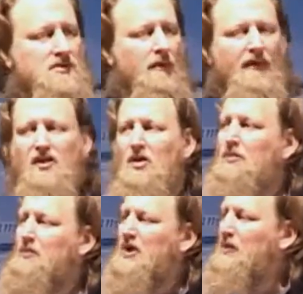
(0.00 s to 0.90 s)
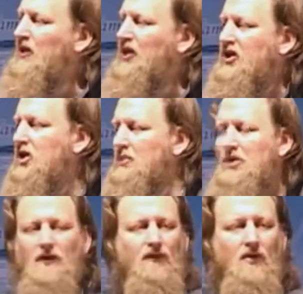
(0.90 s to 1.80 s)
whether people think you're
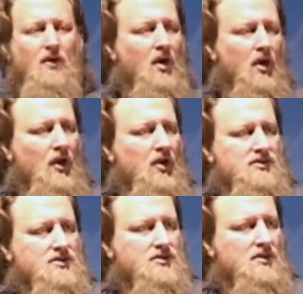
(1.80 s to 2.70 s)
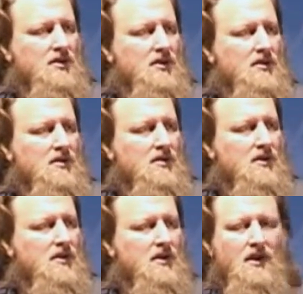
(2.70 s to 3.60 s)
beautiful or not.
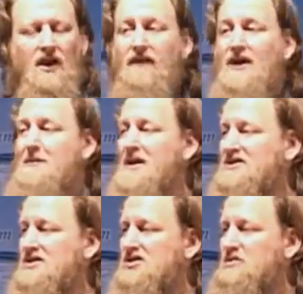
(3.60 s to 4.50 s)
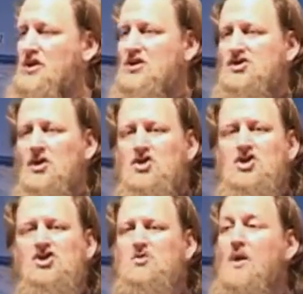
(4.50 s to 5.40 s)
None of that matters, because you're
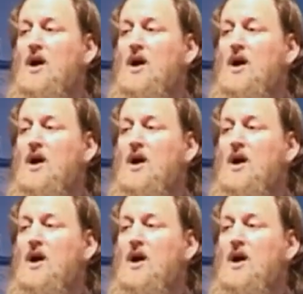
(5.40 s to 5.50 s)
just